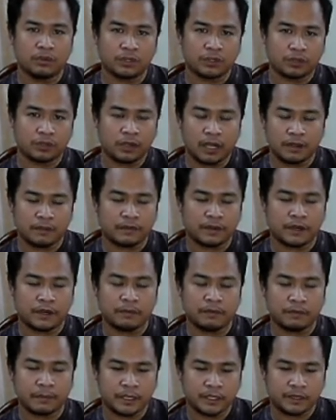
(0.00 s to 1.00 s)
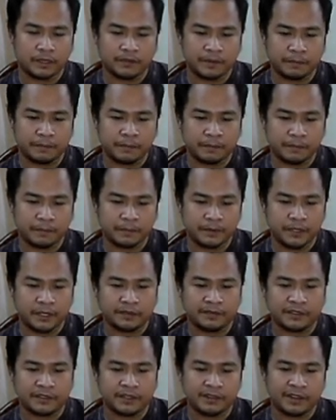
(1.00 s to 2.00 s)
to cover much of the
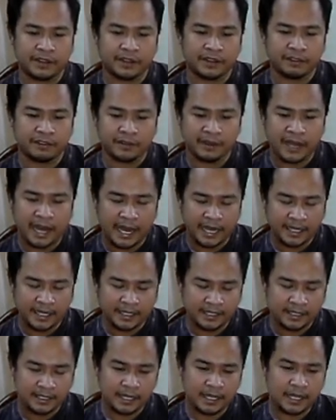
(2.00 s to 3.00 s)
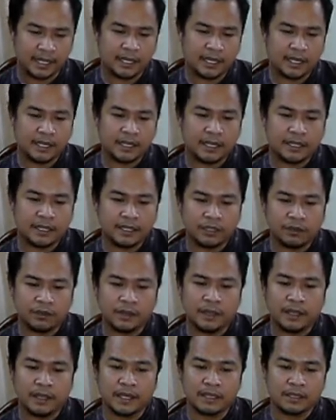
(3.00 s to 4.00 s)
surface of the earth with ice. So
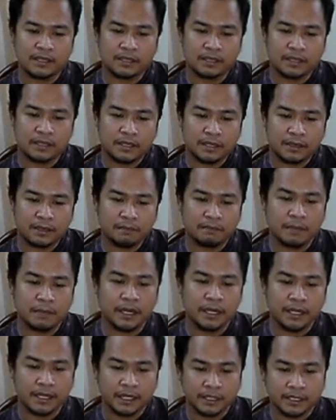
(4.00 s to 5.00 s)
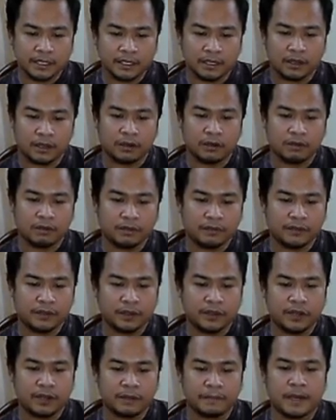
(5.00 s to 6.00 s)
this, many years ago, if you
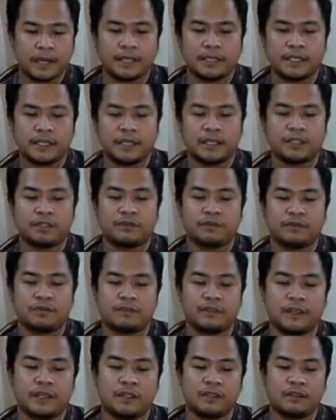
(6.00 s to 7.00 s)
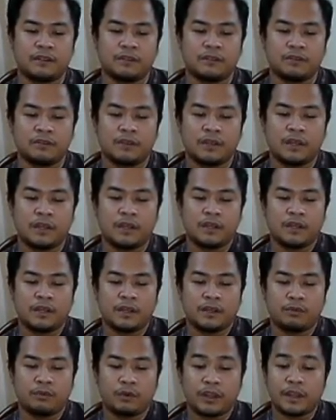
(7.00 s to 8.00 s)
could imagine, is filled
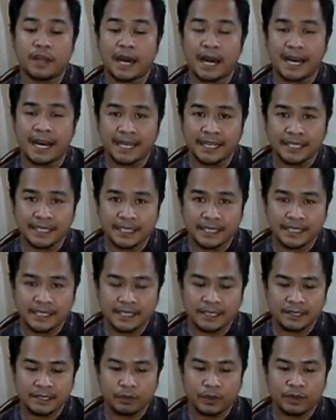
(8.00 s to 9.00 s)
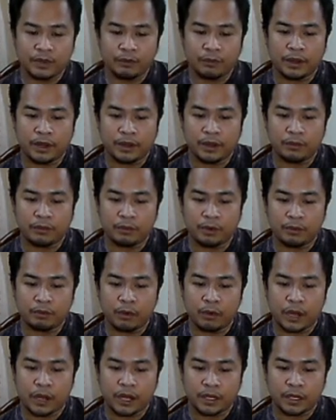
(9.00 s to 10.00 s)
with ice where
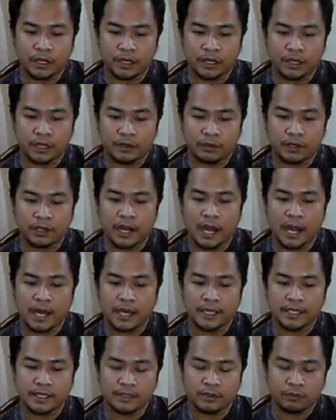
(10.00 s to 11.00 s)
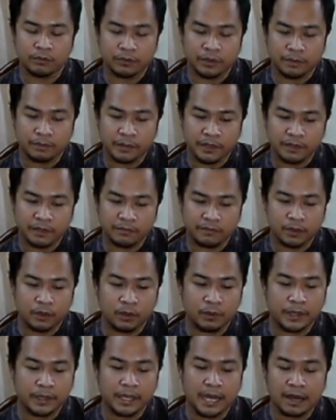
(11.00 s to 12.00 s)
water or ice would be
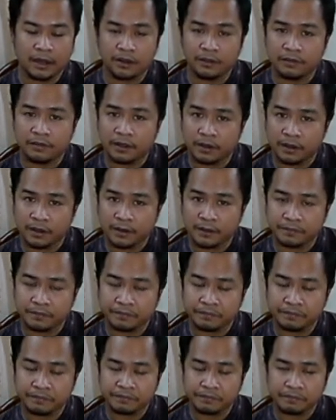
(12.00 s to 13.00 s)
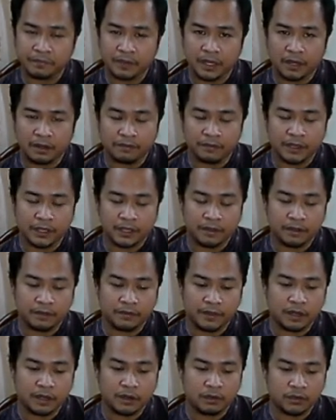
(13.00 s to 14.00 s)
flowing out of
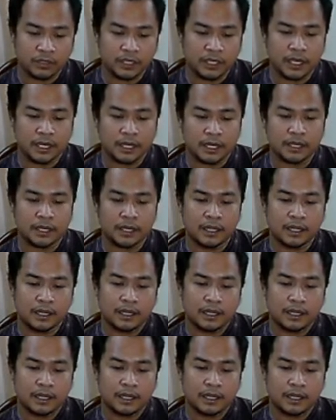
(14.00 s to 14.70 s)
the ocean.